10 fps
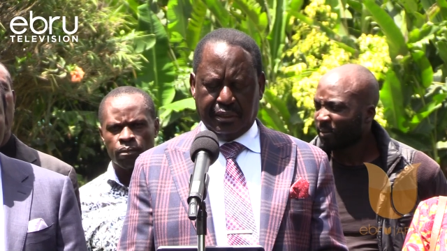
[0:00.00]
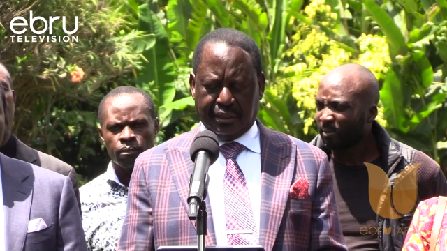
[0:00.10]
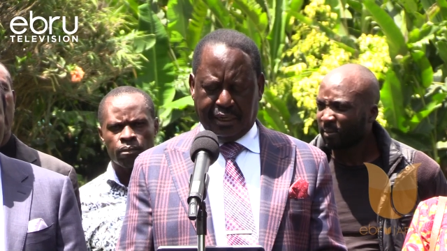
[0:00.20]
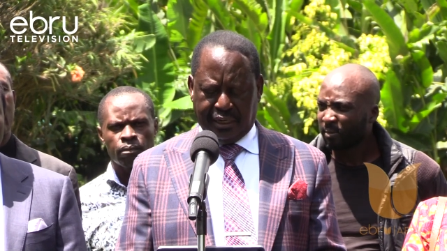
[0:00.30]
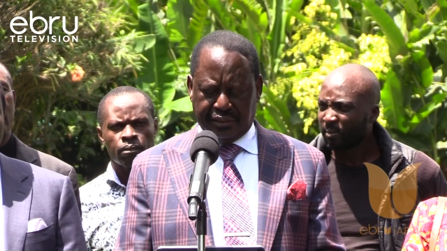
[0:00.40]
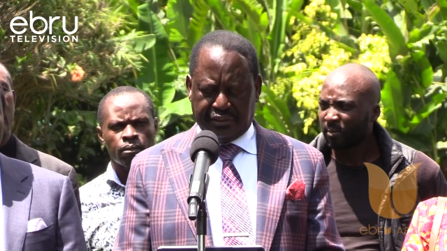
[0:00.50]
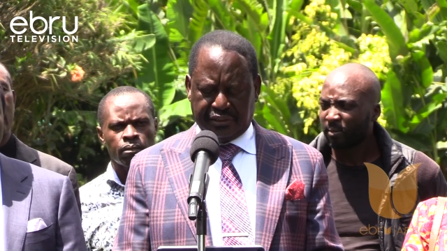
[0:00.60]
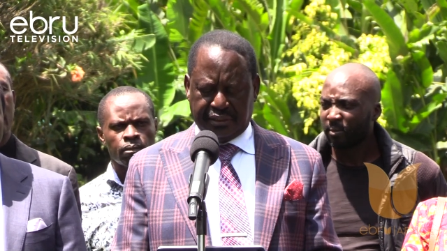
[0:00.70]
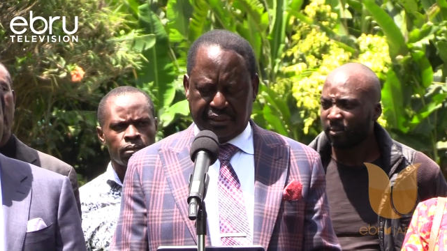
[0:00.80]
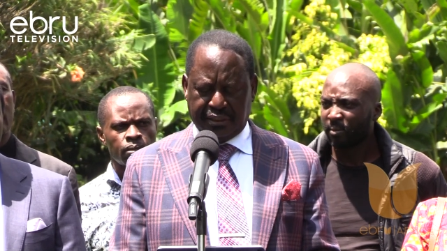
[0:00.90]

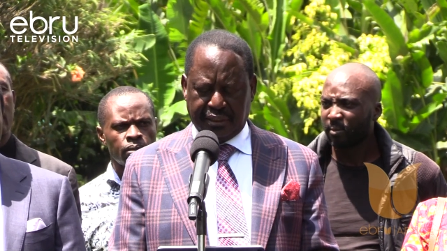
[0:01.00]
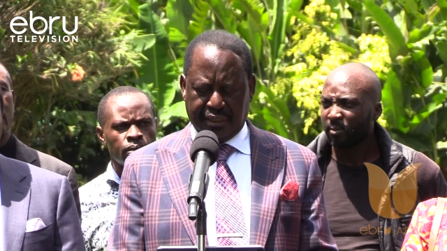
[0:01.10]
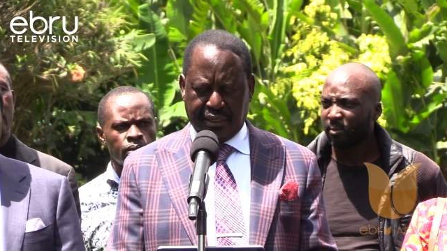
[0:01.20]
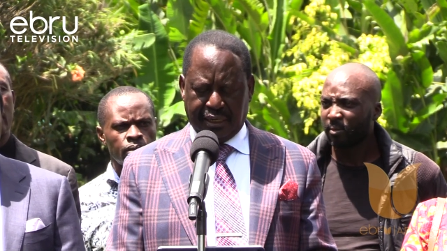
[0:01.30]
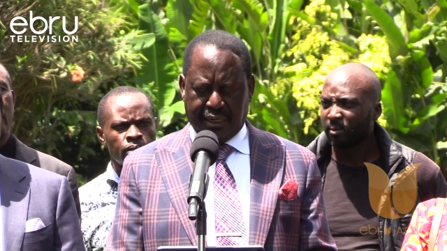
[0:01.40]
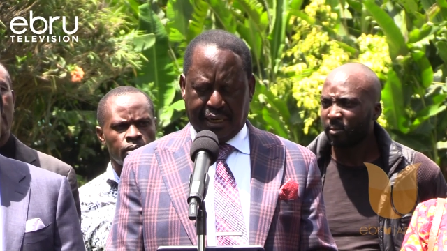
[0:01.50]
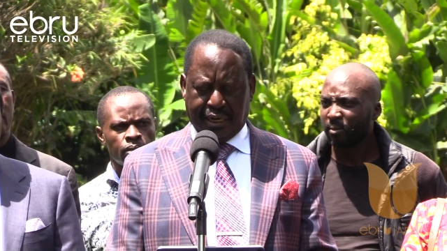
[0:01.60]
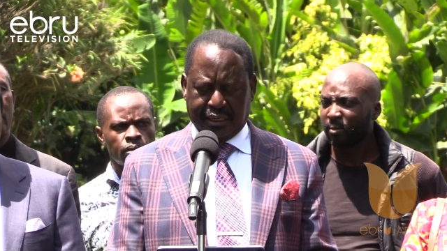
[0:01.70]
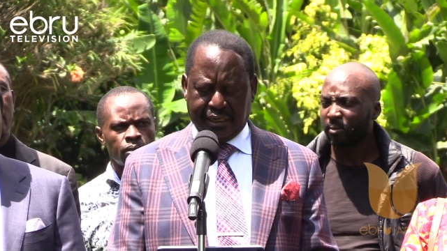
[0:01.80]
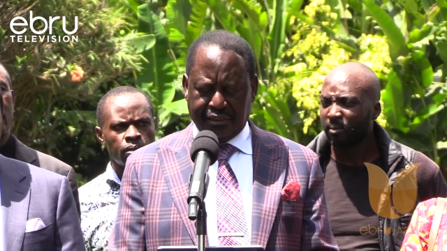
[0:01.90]
Speaker 1: grudge
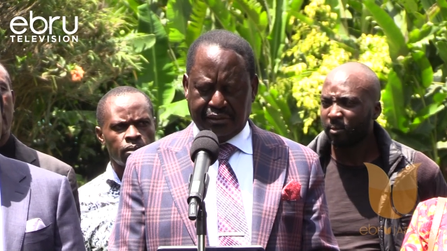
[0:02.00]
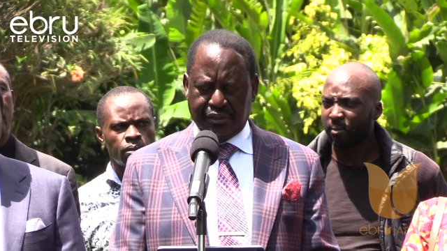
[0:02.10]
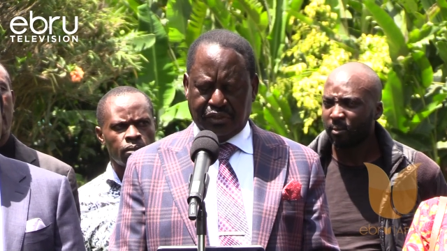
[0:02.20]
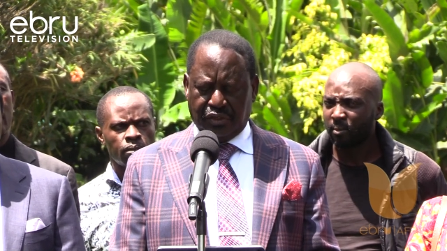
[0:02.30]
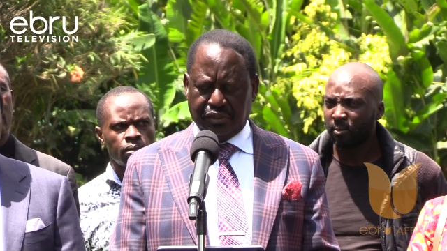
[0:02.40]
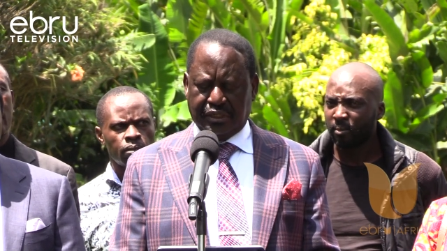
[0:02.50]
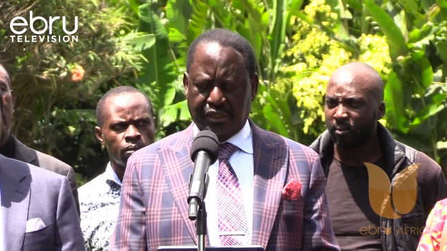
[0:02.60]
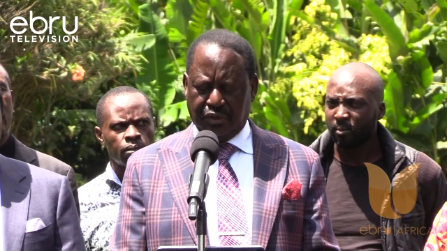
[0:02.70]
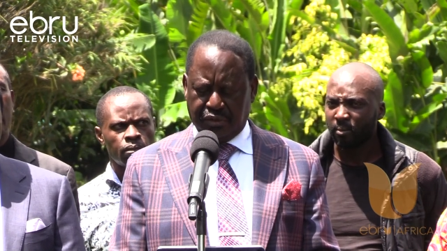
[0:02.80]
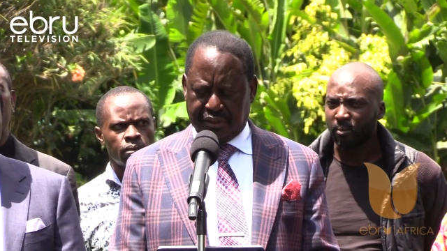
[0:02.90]
against George
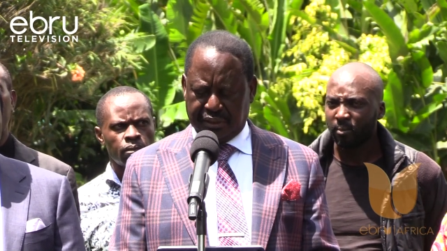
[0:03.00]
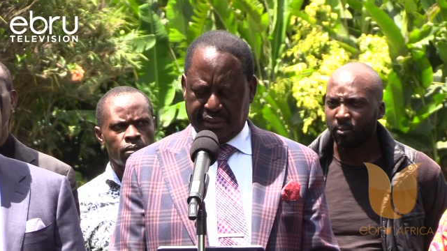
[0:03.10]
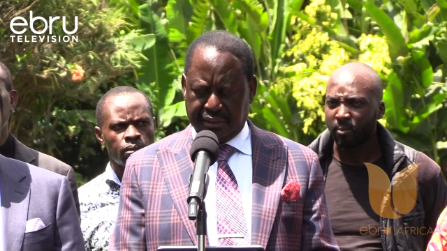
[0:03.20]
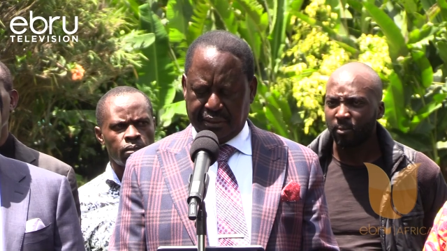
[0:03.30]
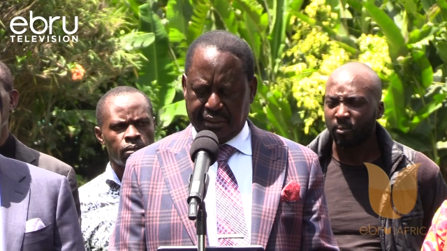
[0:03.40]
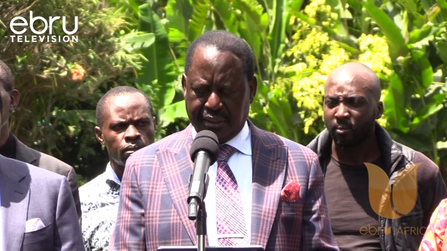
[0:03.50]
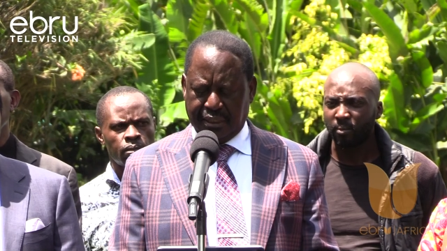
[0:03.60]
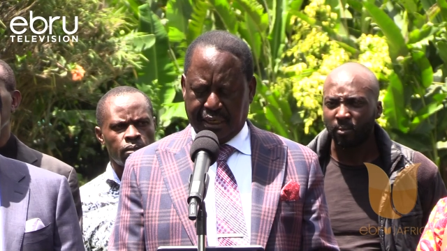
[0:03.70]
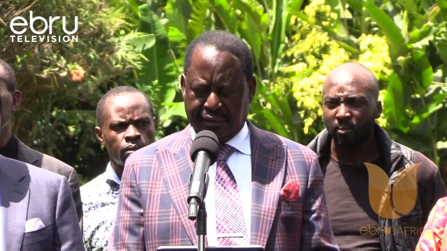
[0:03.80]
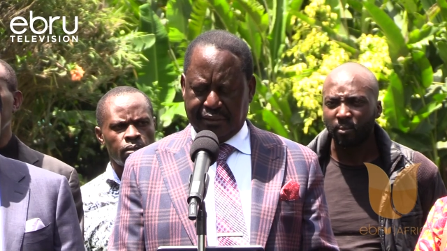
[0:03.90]
Kinoti
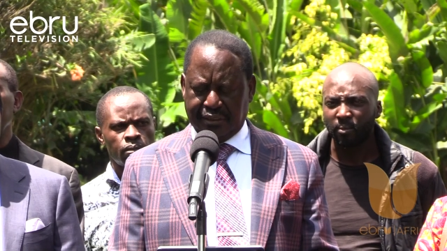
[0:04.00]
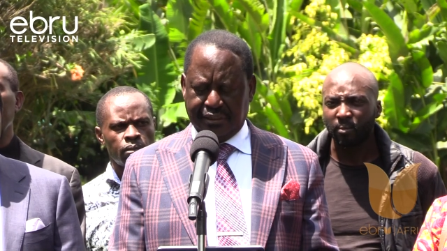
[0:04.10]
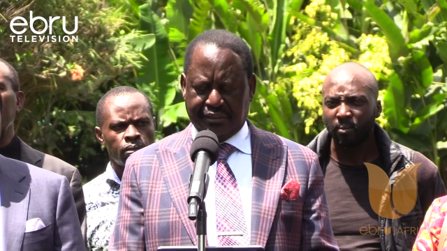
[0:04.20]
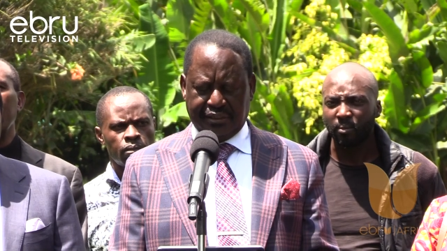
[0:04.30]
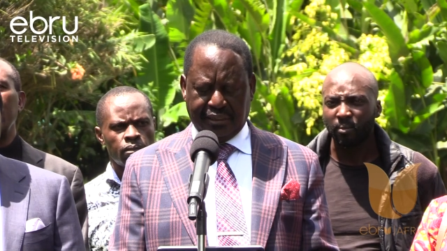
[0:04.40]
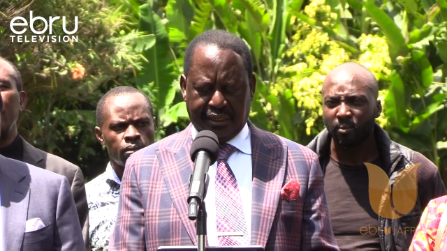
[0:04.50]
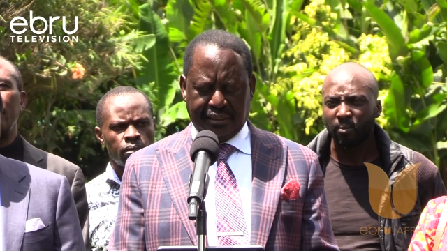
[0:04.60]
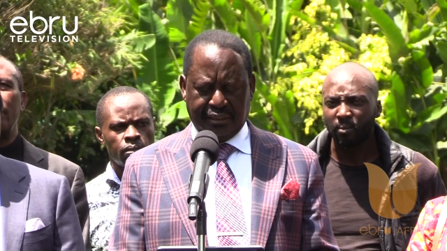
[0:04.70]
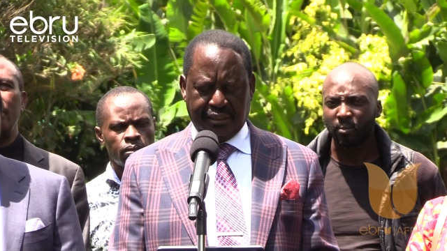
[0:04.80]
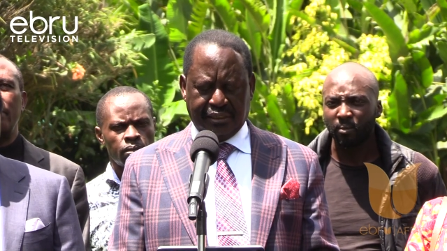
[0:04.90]
and the
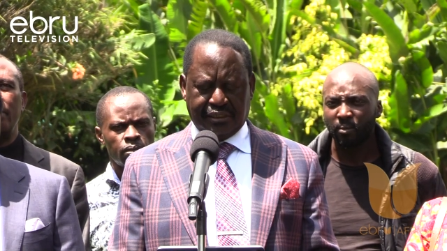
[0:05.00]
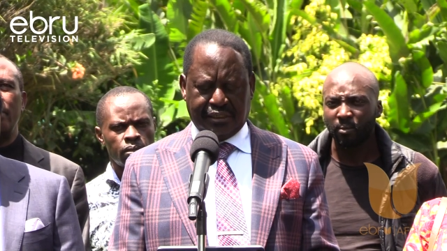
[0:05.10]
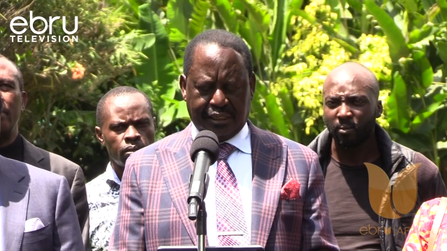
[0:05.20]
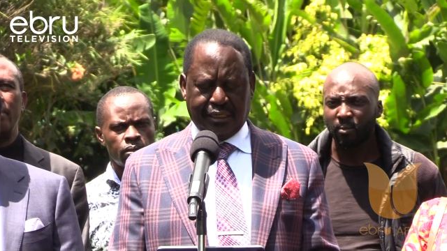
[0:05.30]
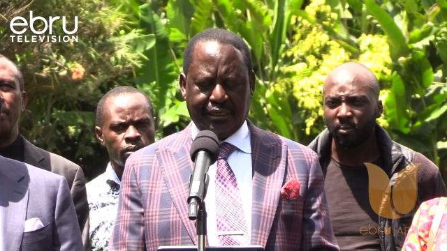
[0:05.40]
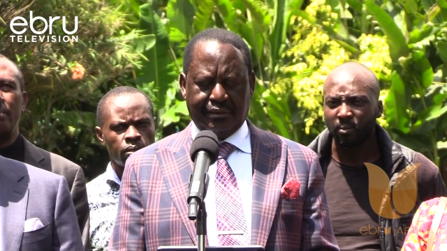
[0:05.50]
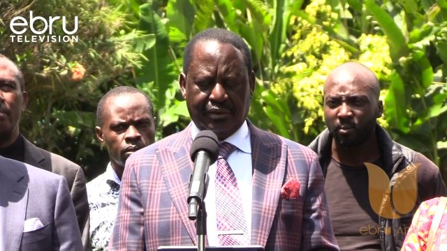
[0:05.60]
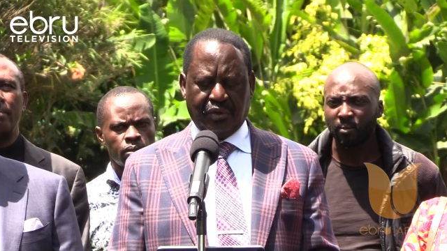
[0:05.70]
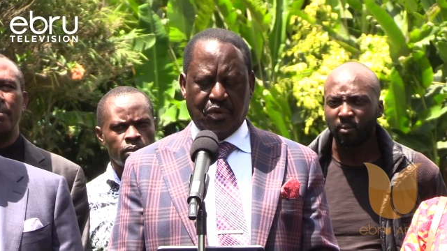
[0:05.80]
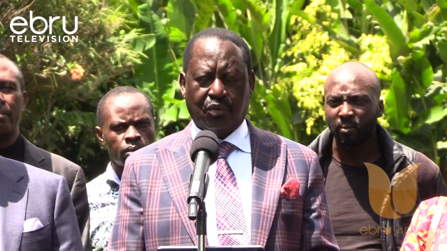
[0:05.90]
DCI started
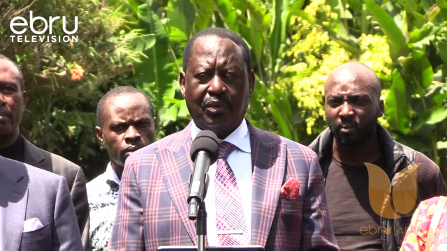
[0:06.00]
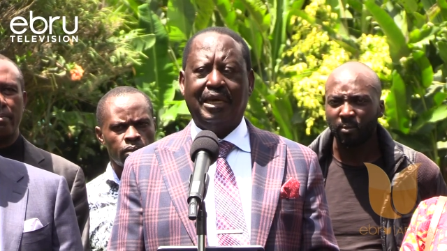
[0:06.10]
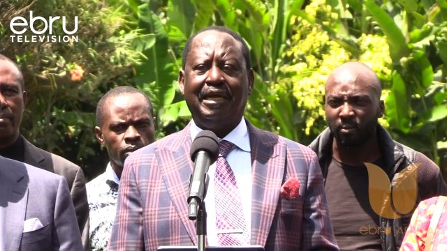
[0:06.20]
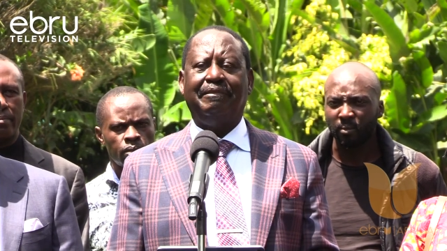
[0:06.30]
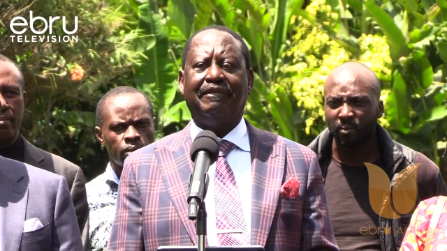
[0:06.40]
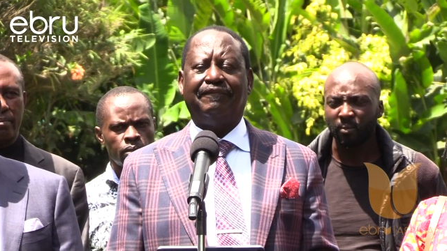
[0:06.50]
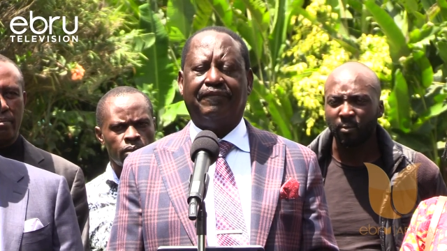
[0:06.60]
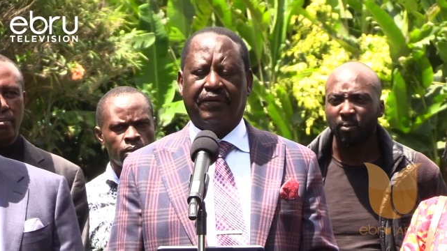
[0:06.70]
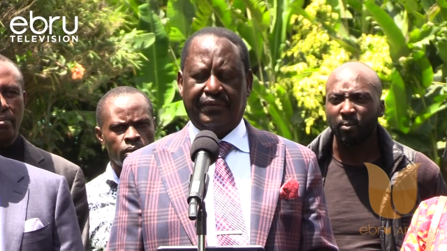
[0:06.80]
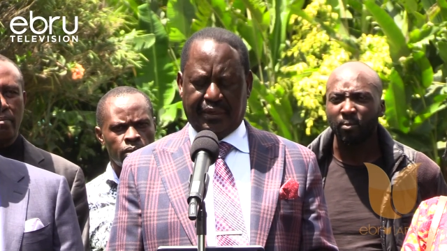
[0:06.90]
way
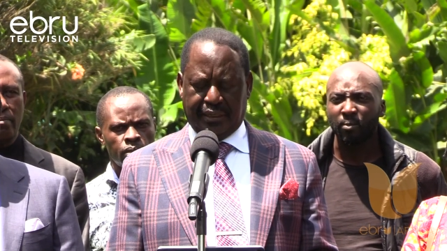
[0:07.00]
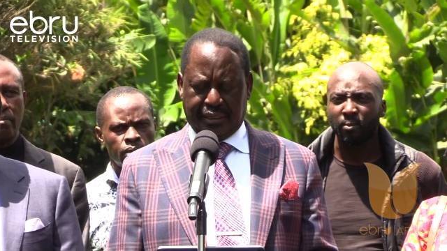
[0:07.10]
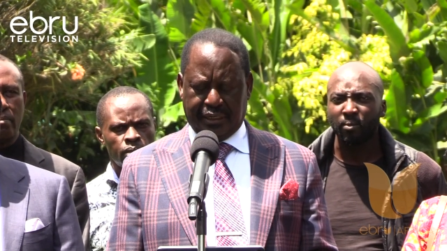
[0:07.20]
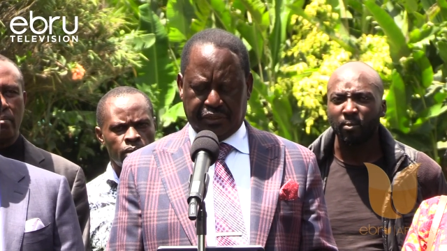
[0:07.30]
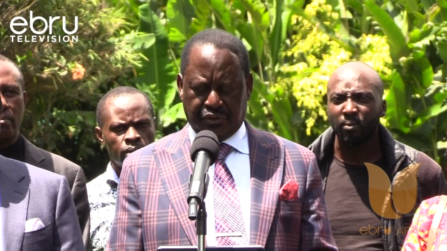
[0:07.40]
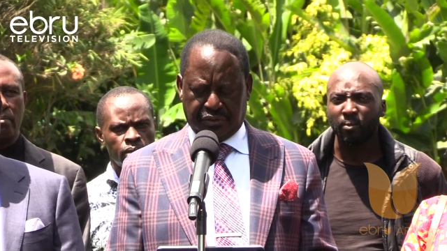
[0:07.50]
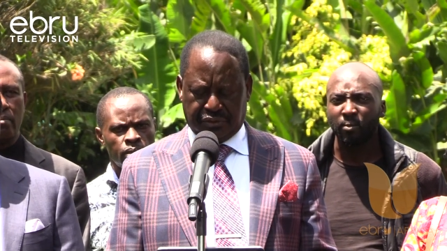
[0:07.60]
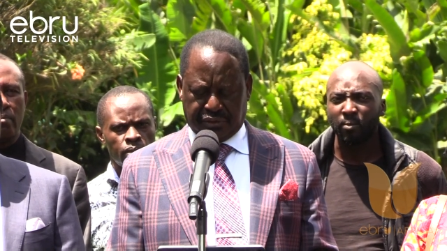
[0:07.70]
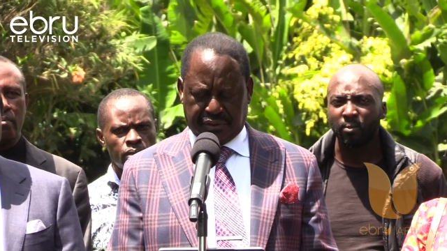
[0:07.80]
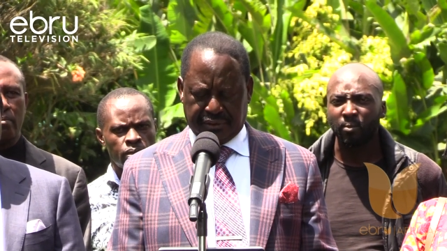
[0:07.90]
before the
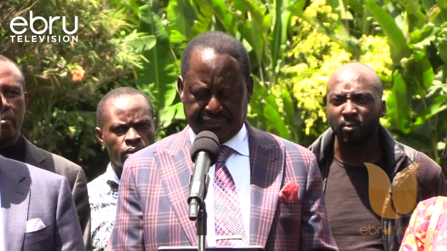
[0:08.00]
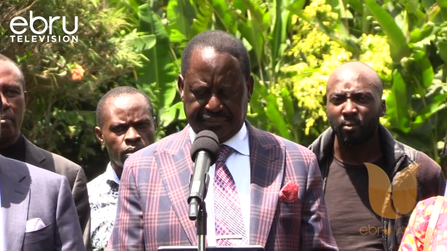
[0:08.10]
elections.